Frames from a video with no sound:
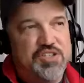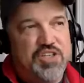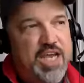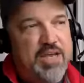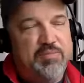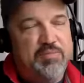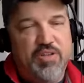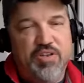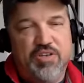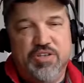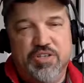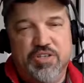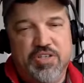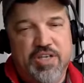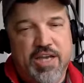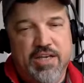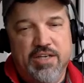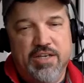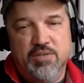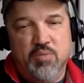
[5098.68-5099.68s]
shame that you
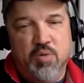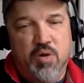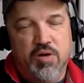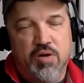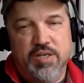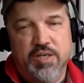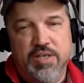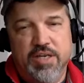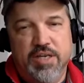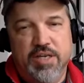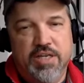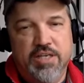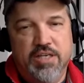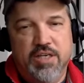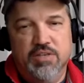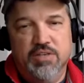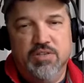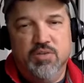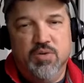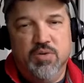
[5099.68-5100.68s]
can't just walk into any
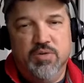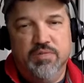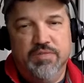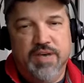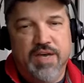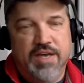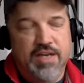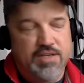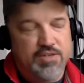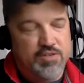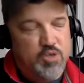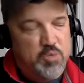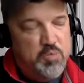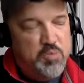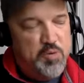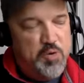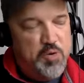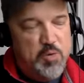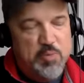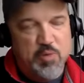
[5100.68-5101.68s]
gun store and find a
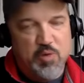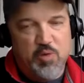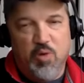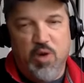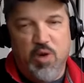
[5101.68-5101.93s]
super duper